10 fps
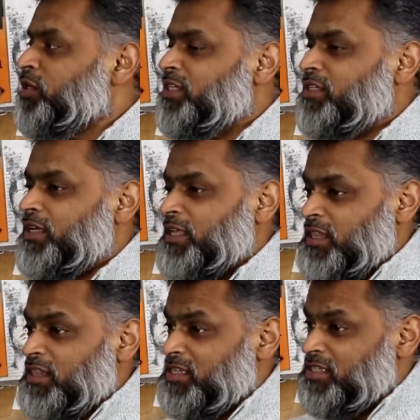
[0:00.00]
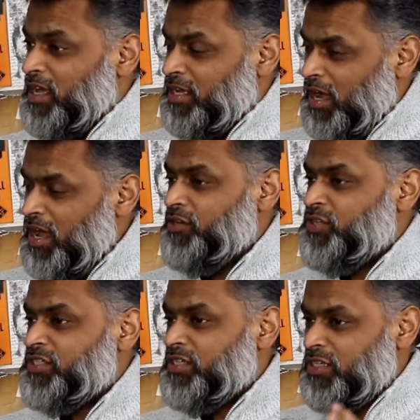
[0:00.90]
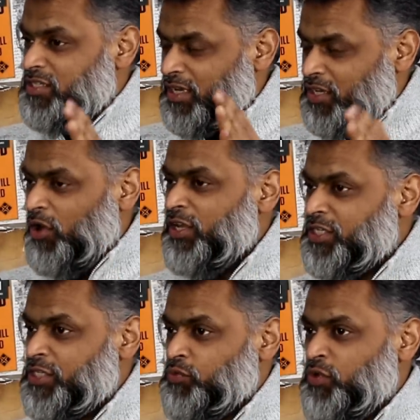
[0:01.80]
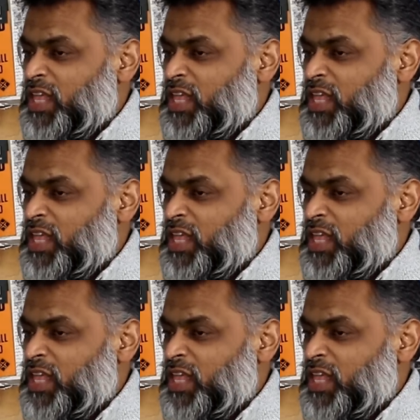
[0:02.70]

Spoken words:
Was it the psychiatrists and the psychologists?